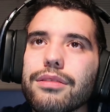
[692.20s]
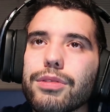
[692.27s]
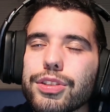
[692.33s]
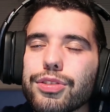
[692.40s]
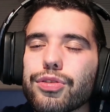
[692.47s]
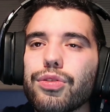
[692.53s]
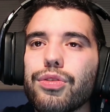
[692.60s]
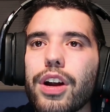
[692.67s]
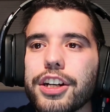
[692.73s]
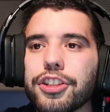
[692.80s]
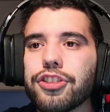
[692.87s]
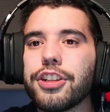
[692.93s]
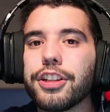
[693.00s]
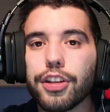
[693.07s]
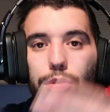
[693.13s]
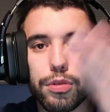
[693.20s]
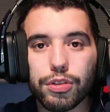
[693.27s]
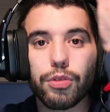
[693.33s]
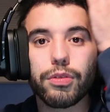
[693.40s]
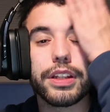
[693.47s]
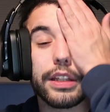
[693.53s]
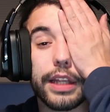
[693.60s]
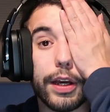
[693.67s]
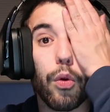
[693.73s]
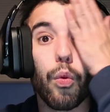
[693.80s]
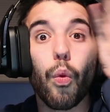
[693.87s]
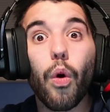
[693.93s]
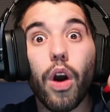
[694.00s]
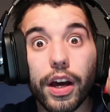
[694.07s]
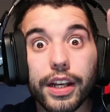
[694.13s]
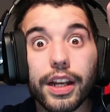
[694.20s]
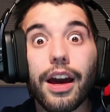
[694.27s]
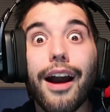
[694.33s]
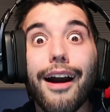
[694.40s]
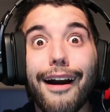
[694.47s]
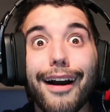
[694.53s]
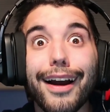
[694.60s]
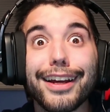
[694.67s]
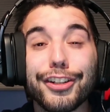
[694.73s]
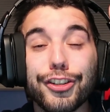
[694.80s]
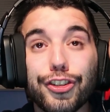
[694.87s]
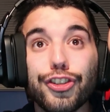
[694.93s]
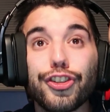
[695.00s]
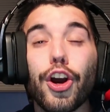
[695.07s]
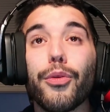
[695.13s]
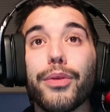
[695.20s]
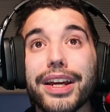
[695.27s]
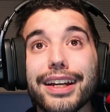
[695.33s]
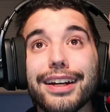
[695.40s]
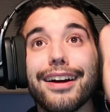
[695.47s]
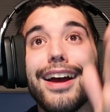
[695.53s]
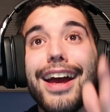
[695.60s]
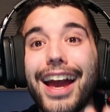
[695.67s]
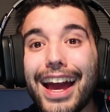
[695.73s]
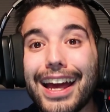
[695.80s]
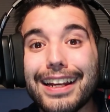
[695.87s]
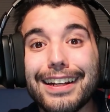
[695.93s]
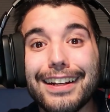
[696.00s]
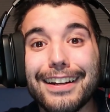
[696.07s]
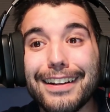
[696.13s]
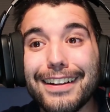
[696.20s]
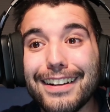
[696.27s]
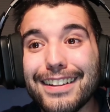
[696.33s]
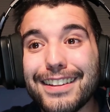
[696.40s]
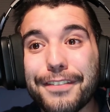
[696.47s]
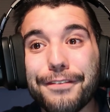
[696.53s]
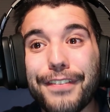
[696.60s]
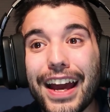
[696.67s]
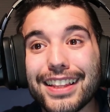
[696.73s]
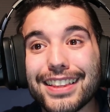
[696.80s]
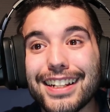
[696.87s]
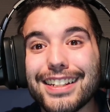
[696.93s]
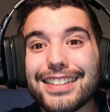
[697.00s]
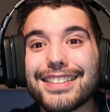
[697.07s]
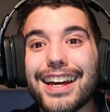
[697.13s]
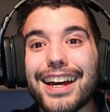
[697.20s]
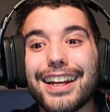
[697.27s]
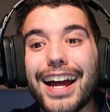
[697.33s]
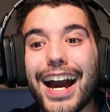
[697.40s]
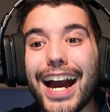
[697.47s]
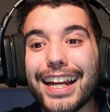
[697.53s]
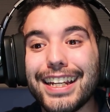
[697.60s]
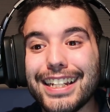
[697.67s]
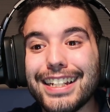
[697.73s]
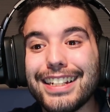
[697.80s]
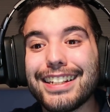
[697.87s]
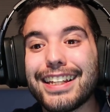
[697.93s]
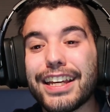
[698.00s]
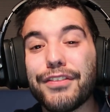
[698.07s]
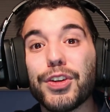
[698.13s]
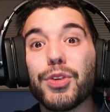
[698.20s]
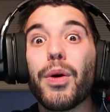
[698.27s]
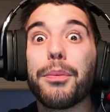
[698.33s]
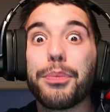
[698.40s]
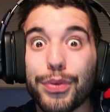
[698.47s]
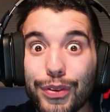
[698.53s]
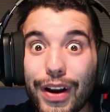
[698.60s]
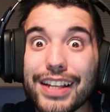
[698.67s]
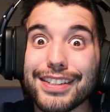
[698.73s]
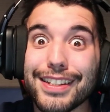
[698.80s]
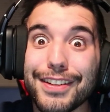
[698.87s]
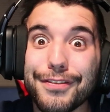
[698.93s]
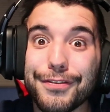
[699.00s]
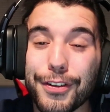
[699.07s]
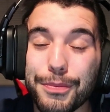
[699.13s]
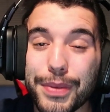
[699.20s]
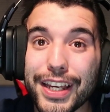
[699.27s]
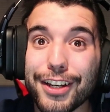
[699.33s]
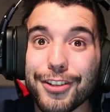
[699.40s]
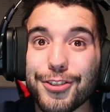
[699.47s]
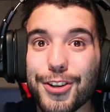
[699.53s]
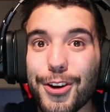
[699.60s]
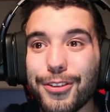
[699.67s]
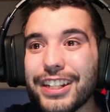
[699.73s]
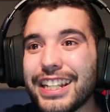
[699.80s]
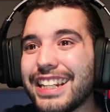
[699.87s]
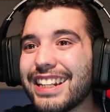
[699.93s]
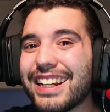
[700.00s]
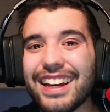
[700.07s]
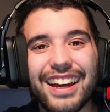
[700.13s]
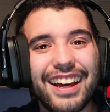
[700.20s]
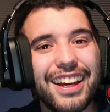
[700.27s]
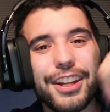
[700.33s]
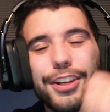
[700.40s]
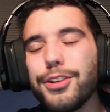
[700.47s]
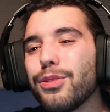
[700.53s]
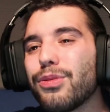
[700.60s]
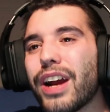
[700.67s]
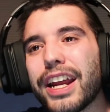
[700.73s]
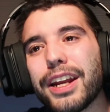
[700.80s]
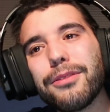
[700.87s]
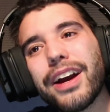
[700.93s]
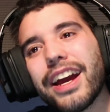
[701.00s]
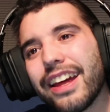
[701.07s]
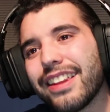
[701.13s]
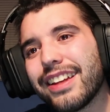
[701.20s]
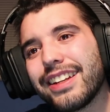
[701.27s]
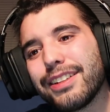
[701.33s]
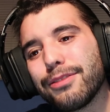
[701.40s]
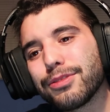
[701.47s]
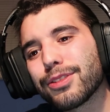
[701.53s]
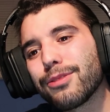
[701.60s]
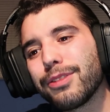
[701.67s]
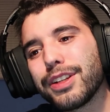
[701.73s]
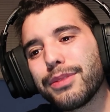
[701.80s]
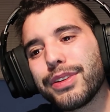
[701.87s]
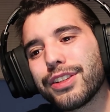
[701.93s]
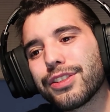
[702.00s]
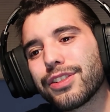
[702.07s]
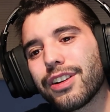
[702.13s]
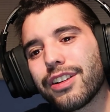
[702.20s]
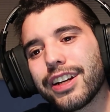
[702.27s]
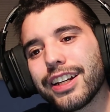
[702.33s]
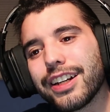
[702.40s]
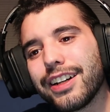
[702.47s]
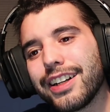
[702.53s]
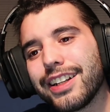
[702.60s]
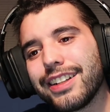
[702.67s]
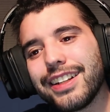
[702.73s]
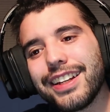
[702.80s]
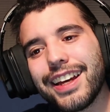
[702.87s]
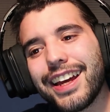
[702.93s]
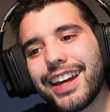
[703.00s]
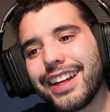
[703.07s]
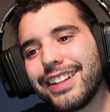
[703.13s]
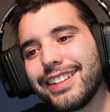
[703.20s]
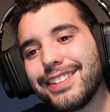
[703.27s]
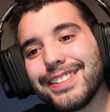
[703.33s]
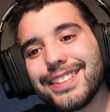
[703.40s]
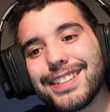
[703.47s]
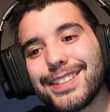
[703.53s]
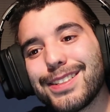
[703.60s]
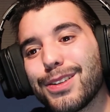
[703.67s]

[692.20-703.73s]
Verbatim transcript: was crushed and there was only like one eye showing, and the fact that he said, I need to give you a present for being a Jonin, knew right away that it was going to be a Sharingan, and